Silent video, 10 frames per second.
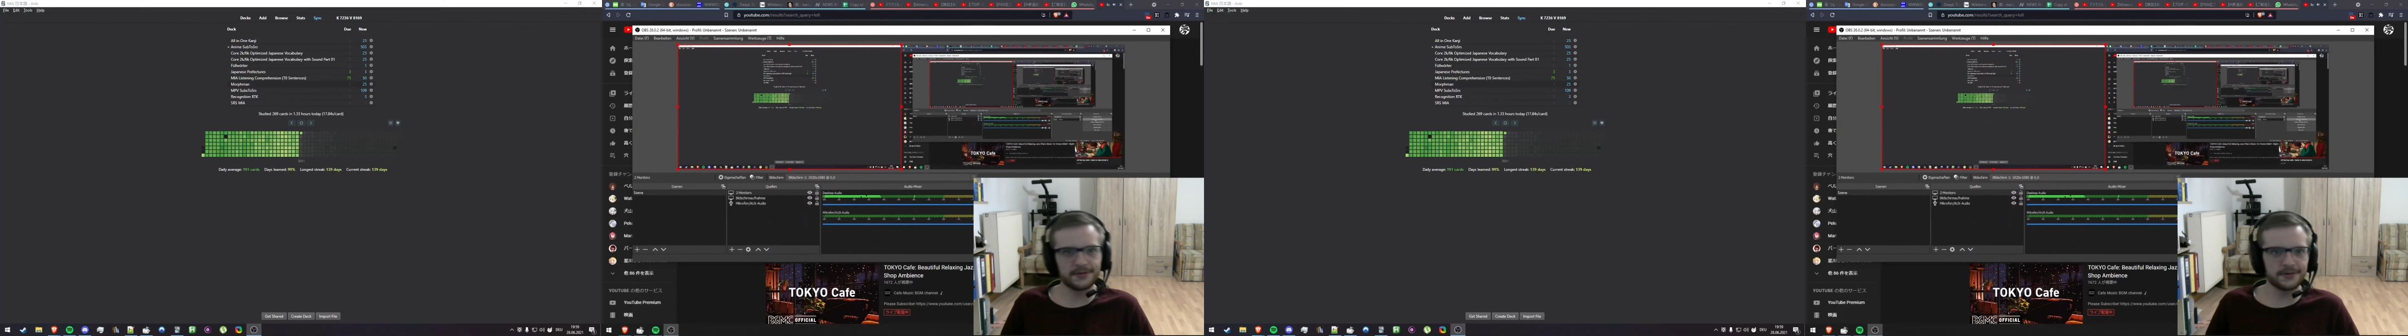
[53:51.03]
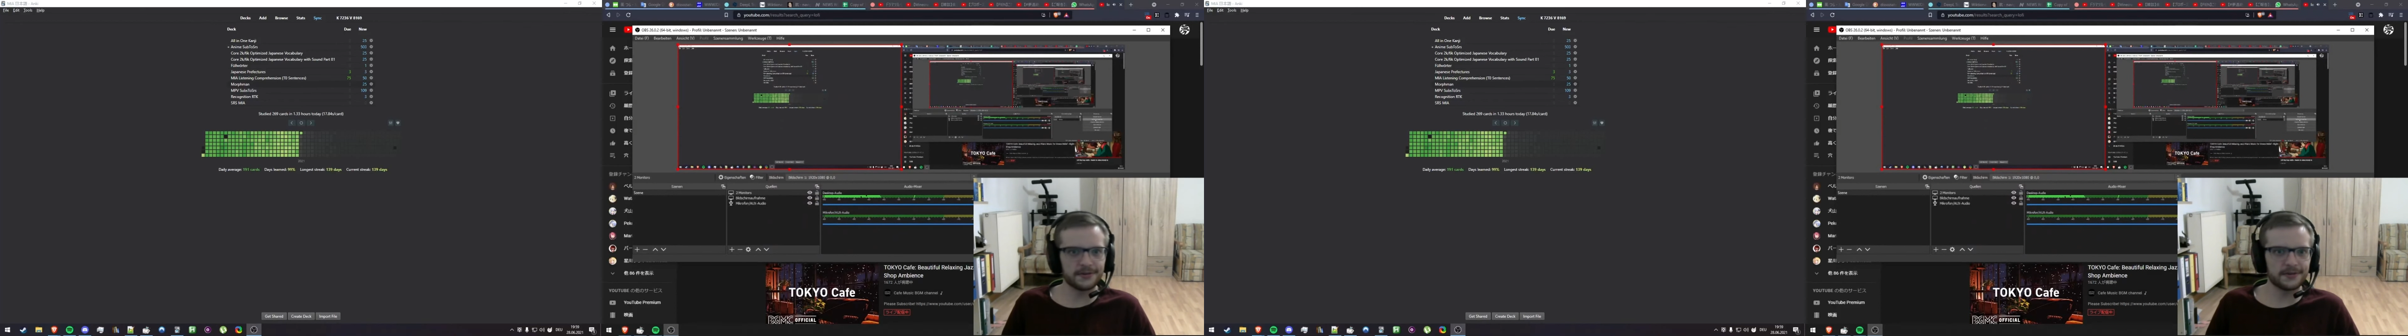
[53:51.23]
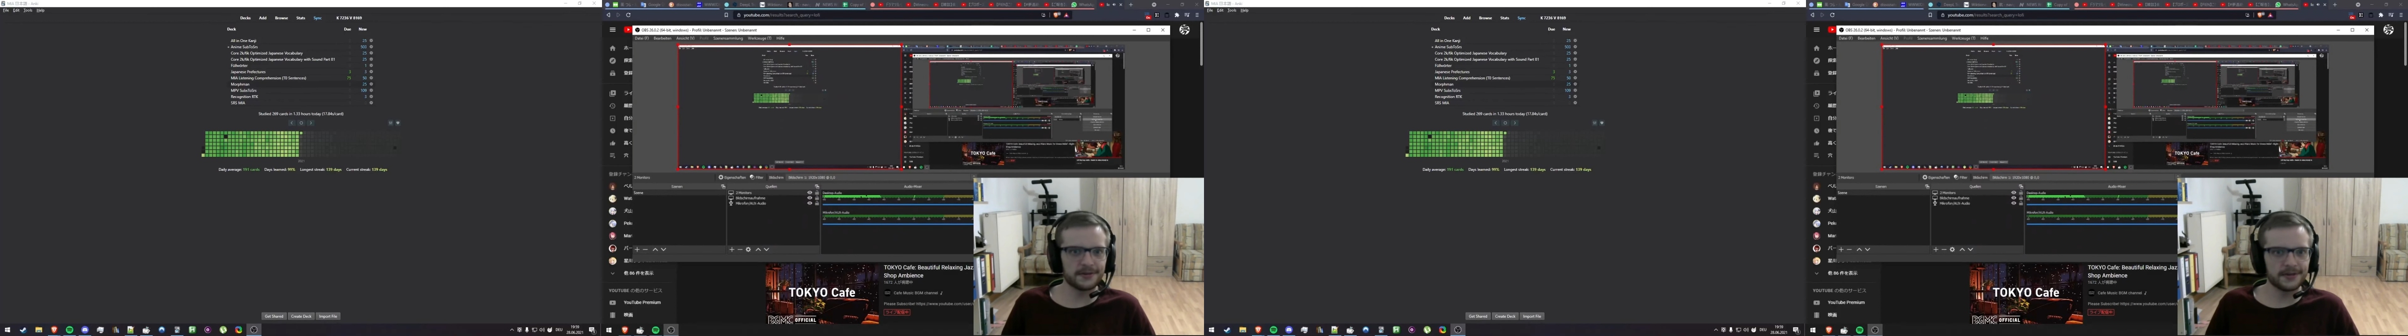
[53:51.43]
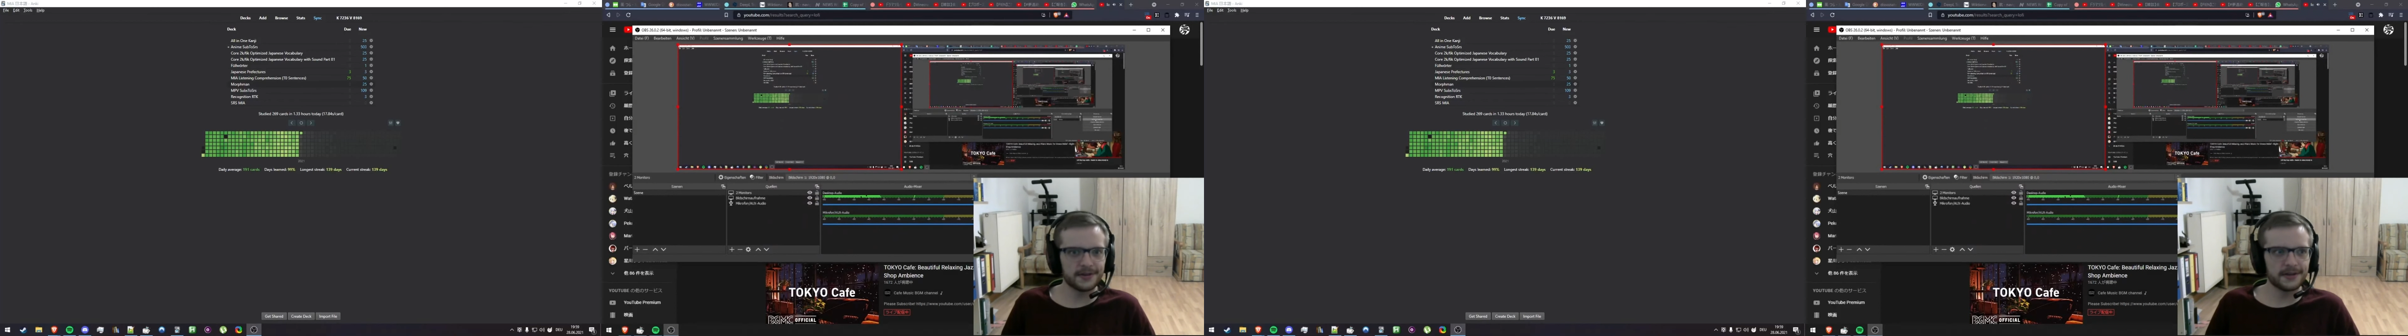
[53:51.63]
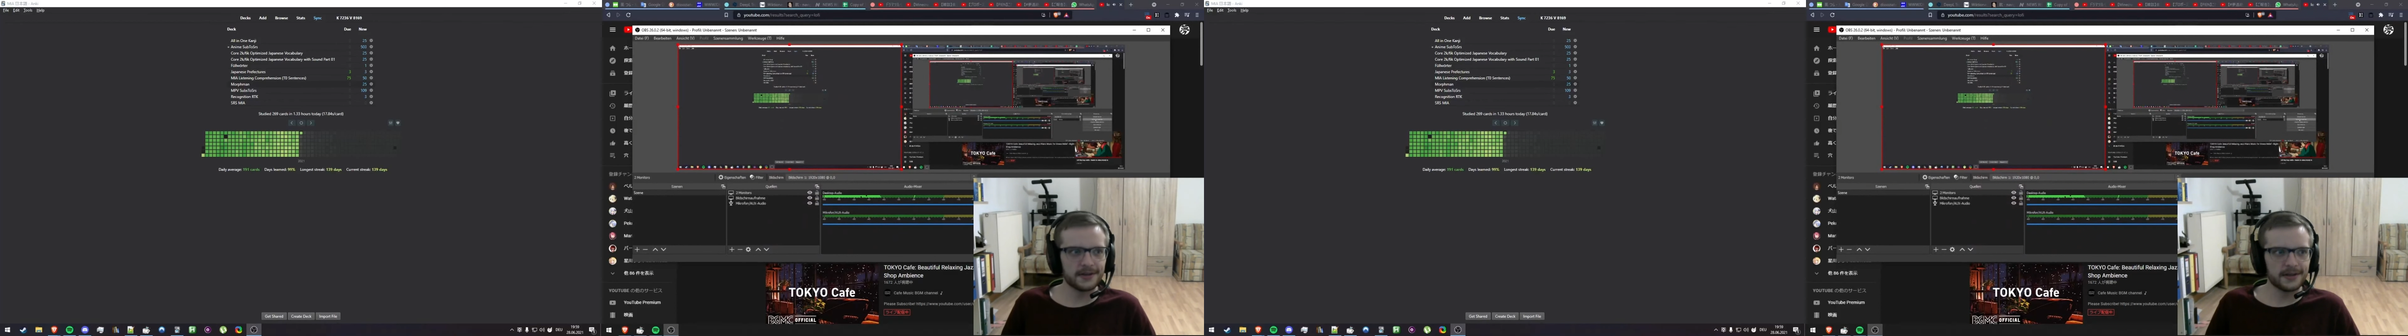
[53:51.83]

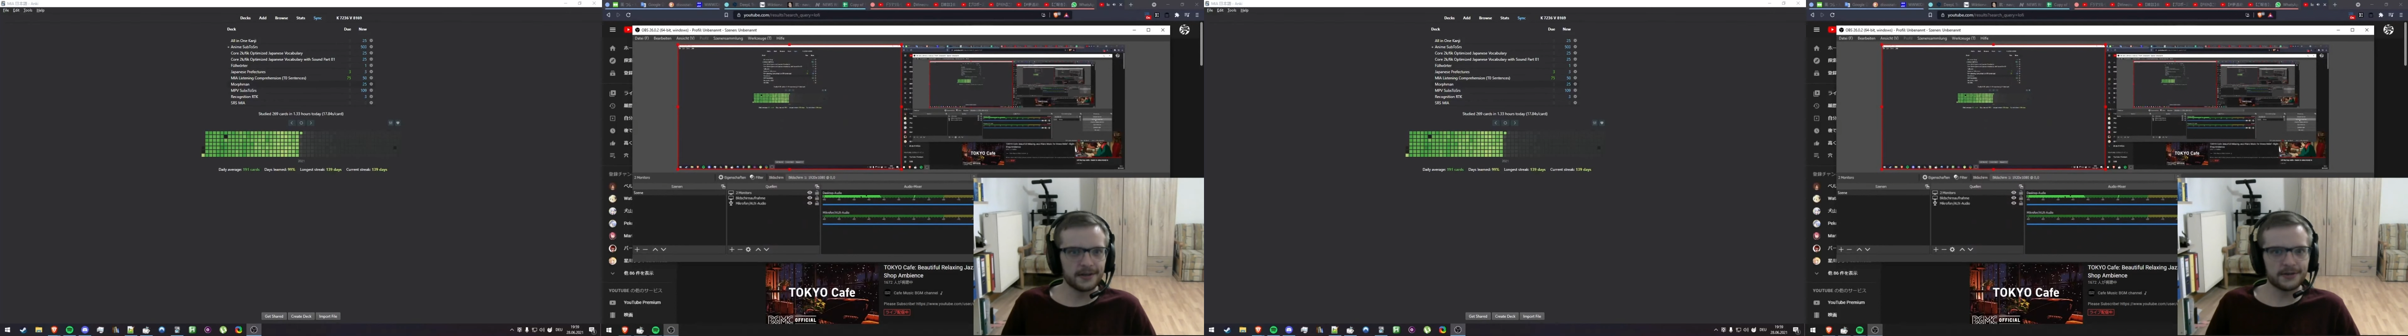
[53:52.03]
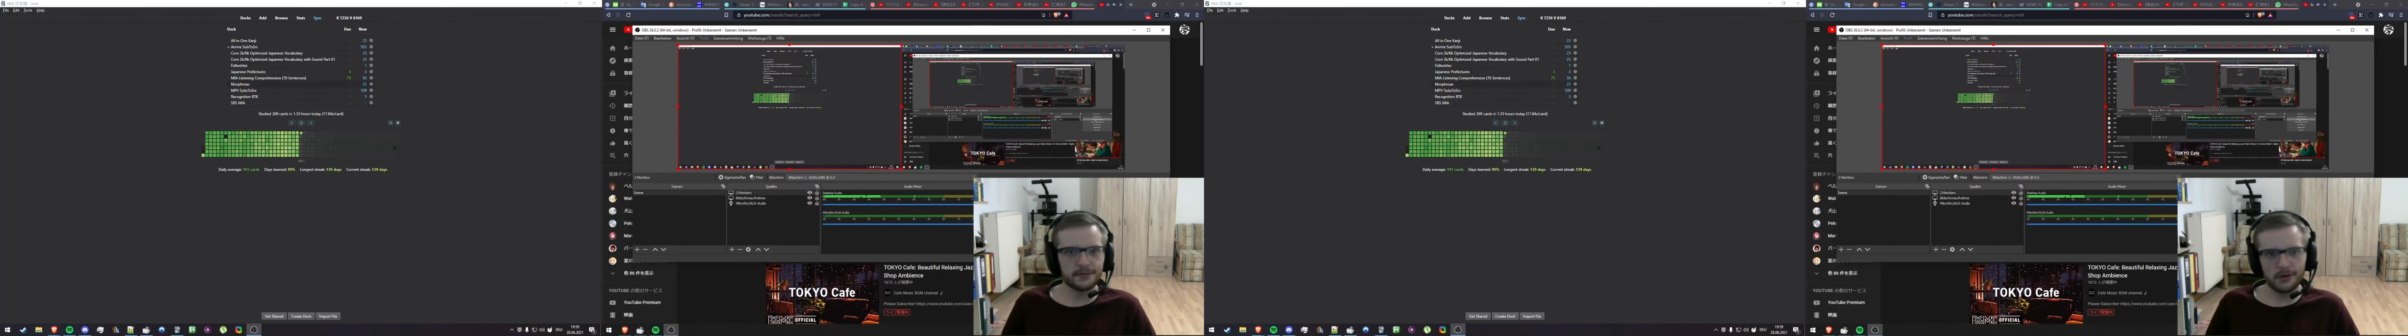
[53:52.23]
you should